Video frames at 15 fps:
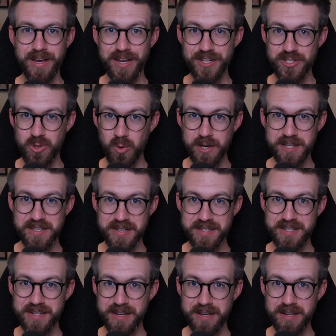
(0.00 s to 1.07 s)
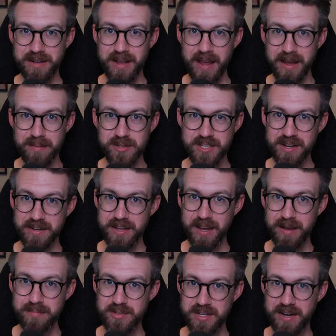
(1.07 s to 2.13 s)
In 2016, Amazon
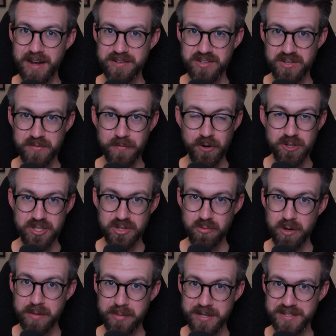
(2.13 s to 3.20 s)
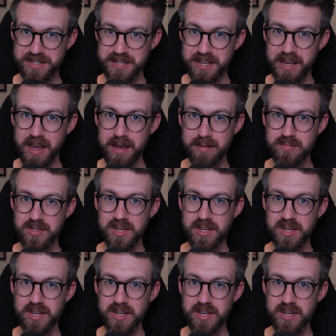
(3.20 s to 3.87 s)
Games announced its first three PC games